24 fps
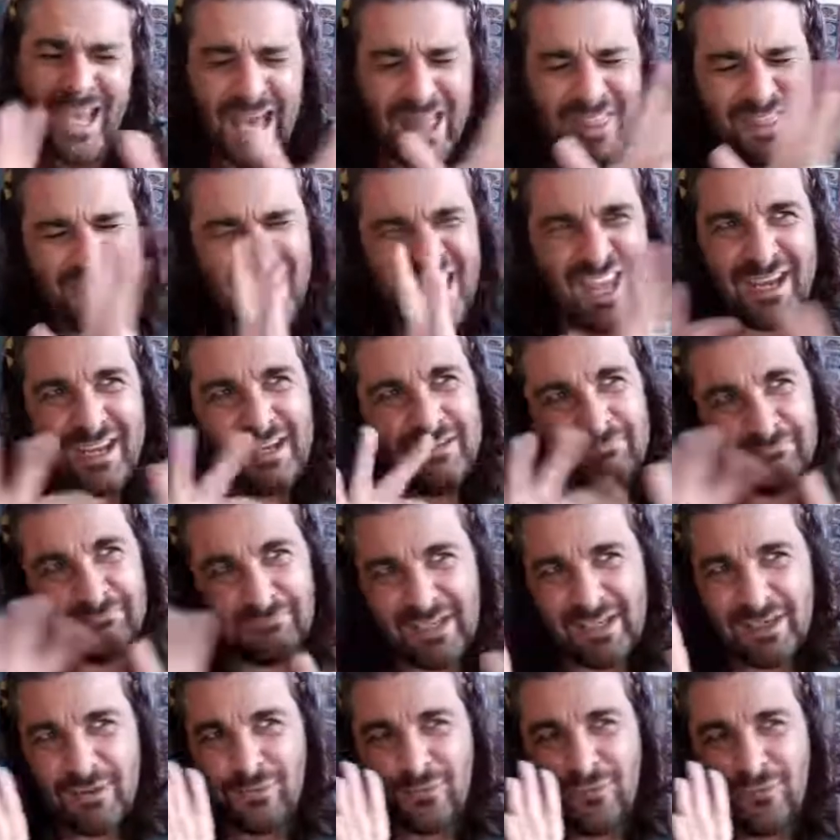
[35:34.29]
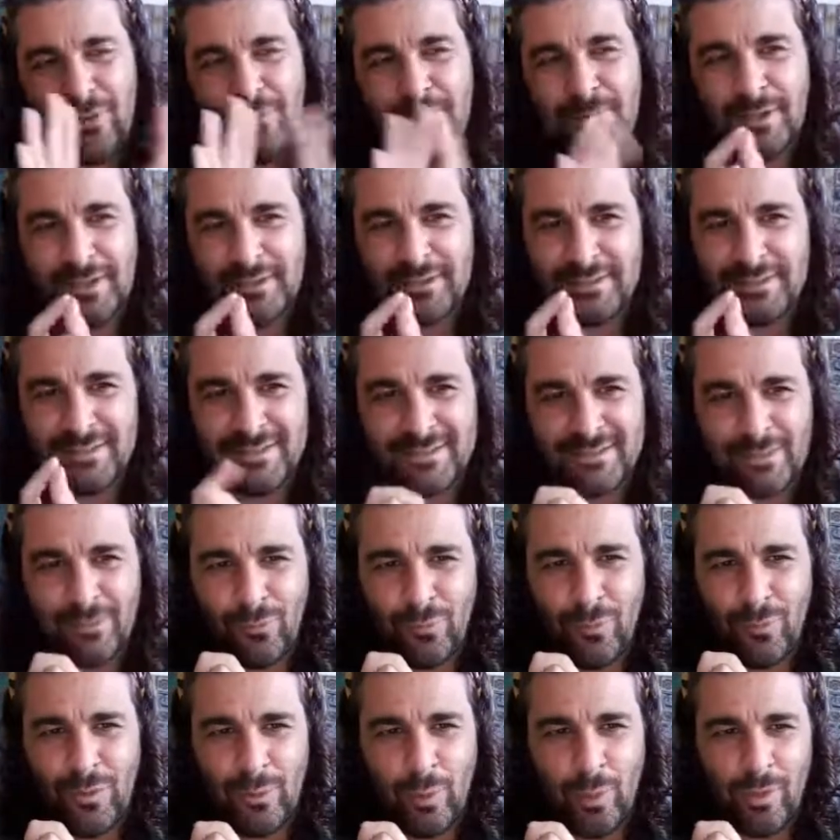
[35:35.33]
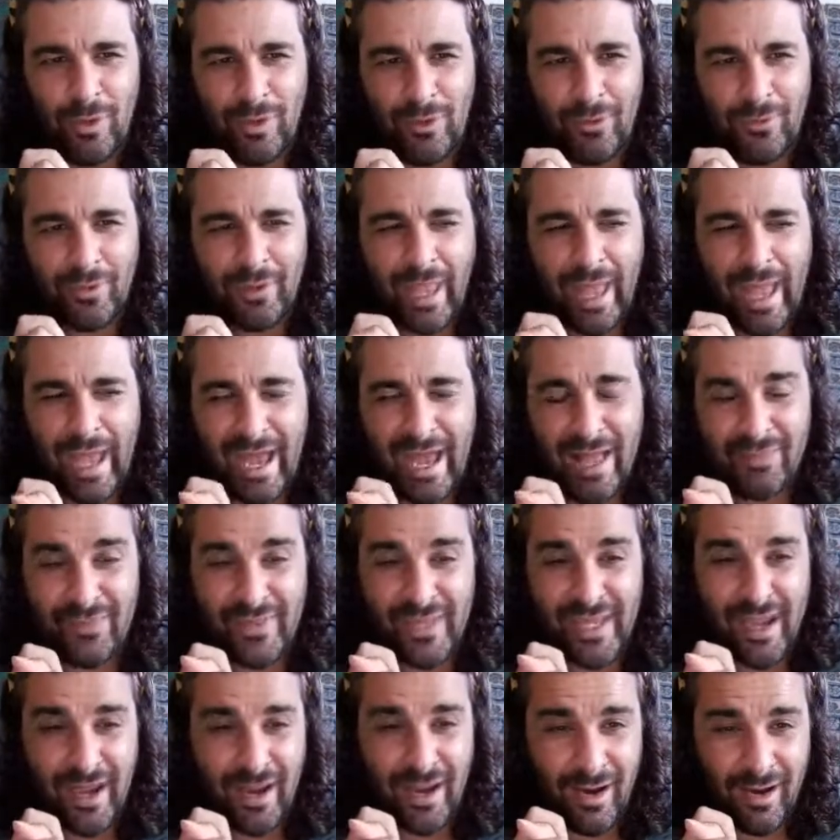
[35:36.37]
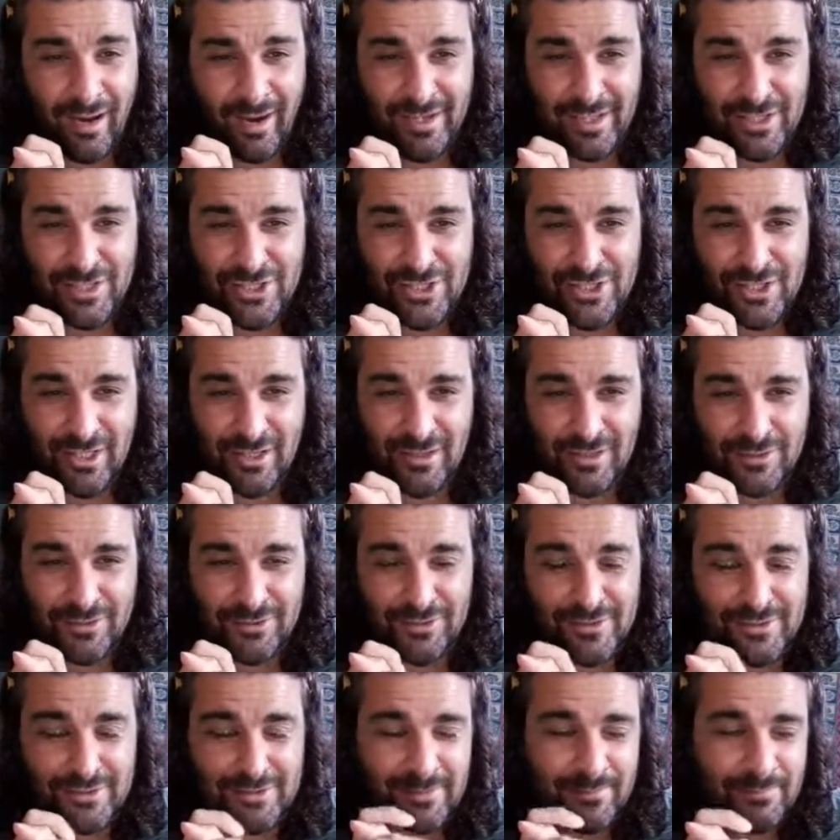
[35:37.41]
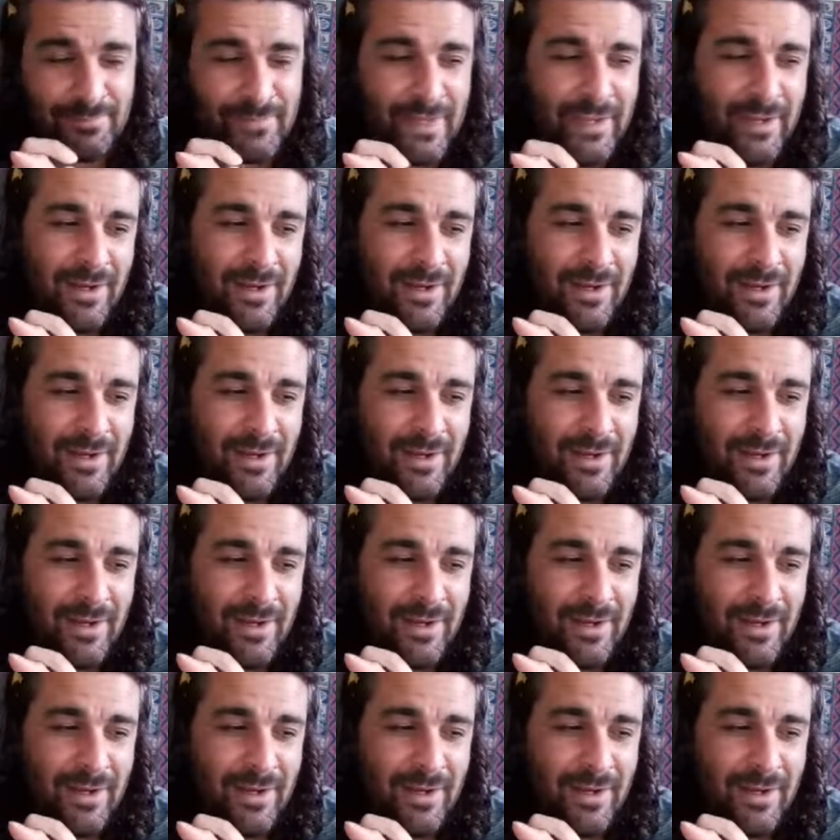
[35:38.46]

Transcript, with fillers: And then in a few months, we will look at the higher chakras.